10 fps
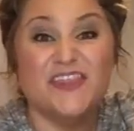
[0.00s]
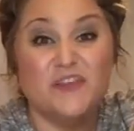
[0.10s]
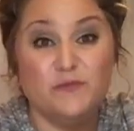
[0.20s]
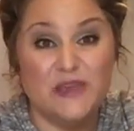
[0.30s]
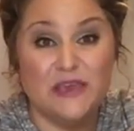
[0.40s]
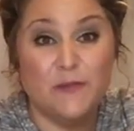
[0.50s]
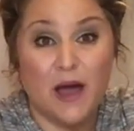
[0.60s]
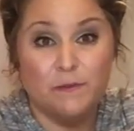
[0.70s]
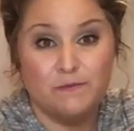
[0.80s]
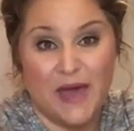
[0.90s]
The Be
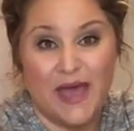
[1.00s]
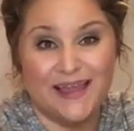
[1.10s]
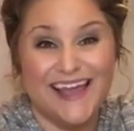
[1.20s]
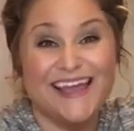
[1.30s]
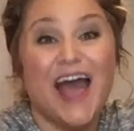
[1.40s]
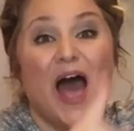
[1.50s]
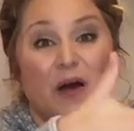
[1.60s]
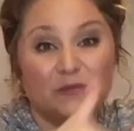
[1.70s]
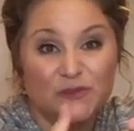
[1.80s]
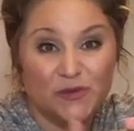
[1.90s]
Pump bag
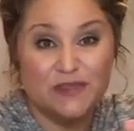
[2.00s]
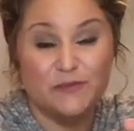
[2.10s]
comes with the